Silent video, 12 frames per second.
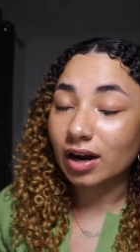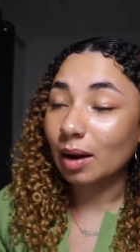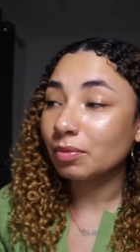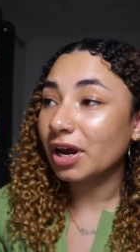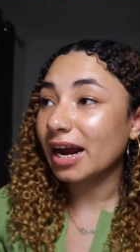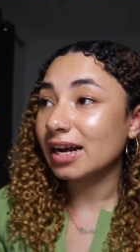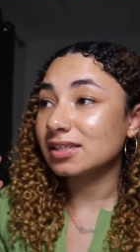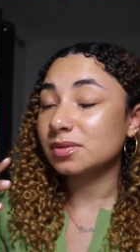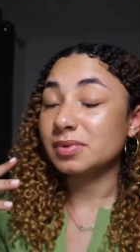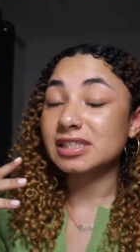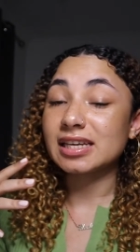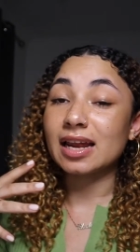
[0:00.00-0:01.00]
I'm not here to
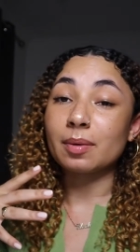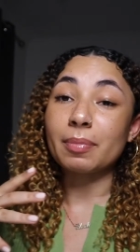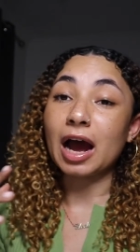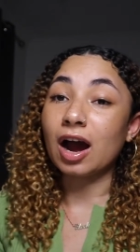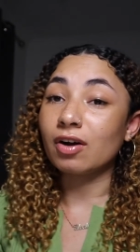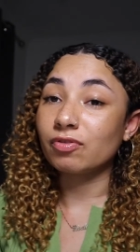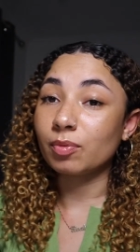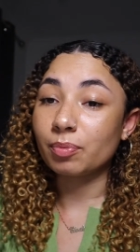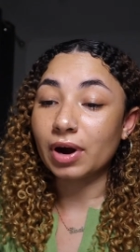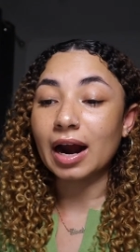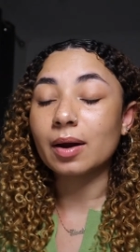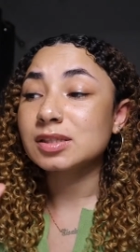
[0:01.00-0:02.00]
be saying a powerful
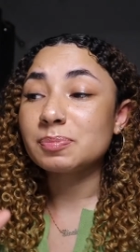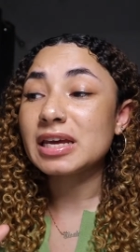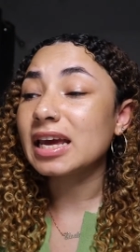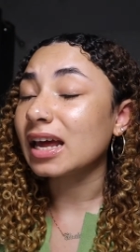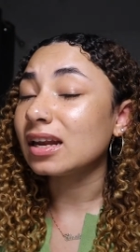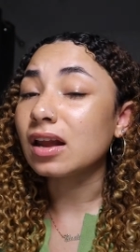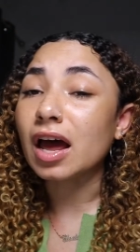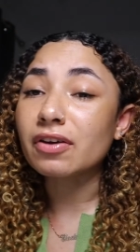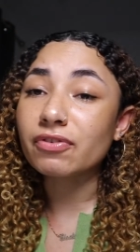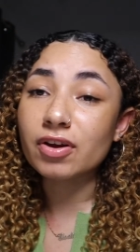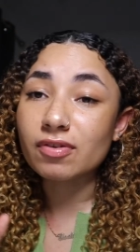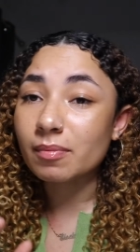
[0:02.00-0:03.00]
prayer, speaking
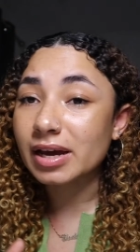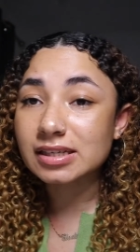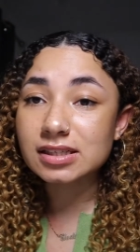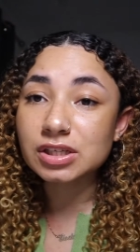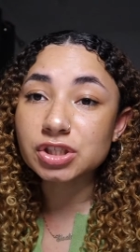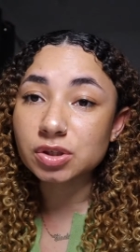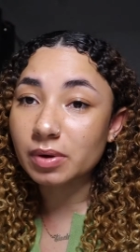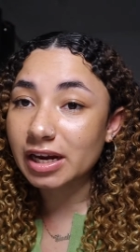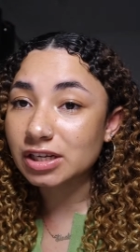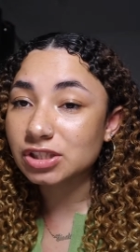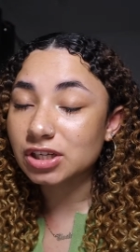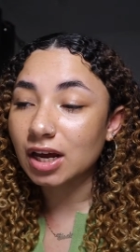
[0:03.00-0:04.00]
life over my
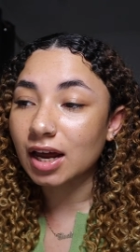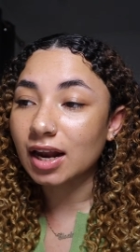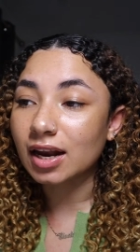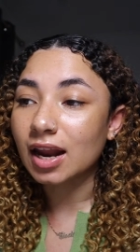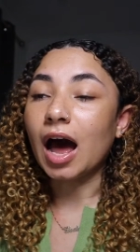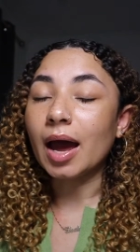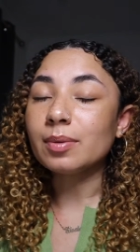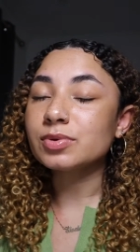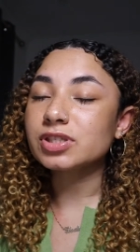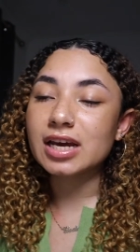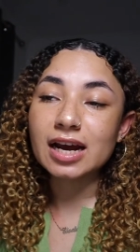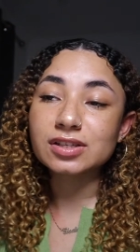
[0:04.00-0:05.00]
situation. I'm
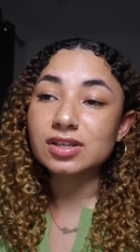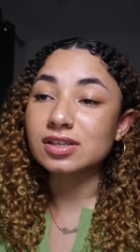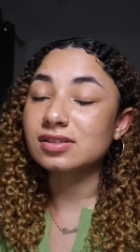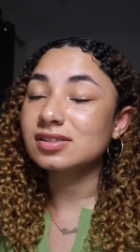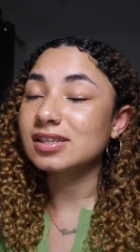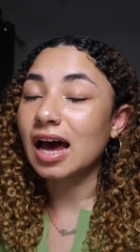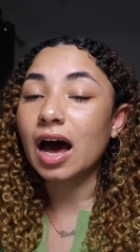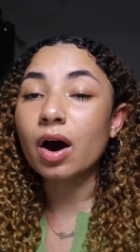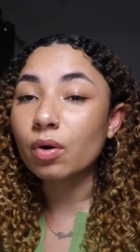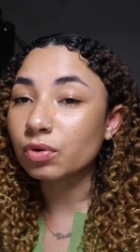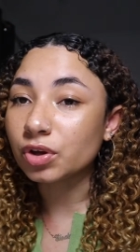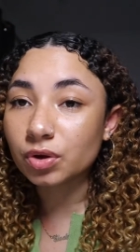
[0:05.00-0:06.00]
just here to
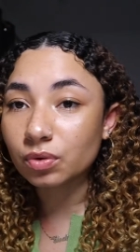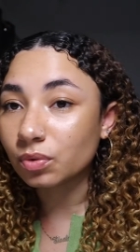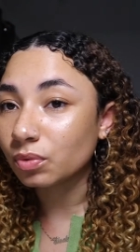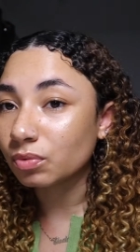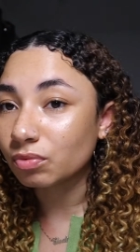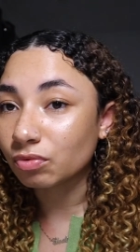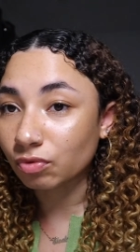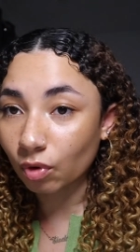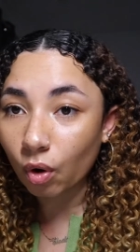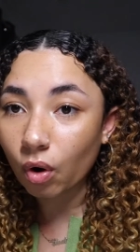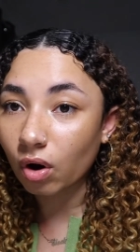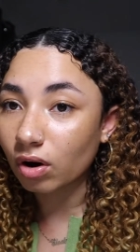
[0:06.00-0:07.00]
tell you
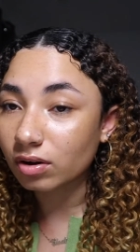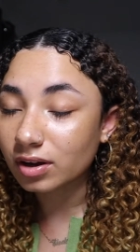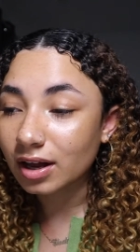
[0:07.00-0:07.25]
raw.